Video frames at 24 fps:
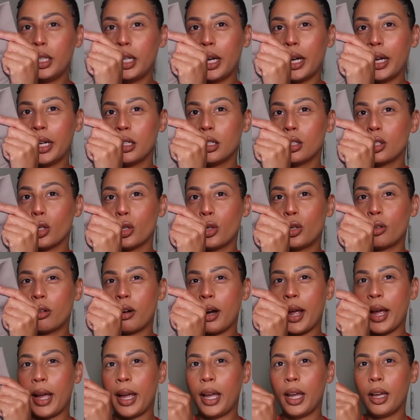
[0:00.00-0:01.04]
nice
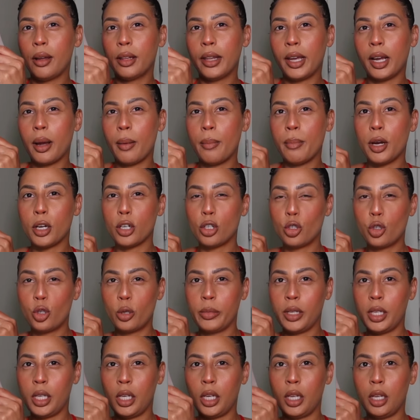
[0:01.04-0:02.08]
gray, like a
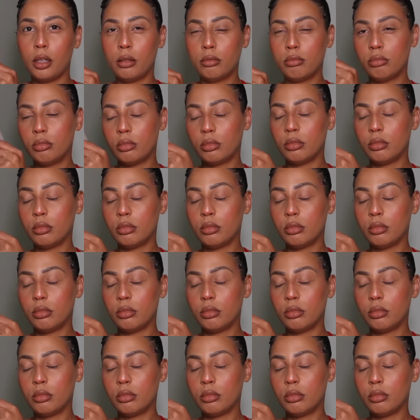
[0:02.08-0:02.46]
mushroomy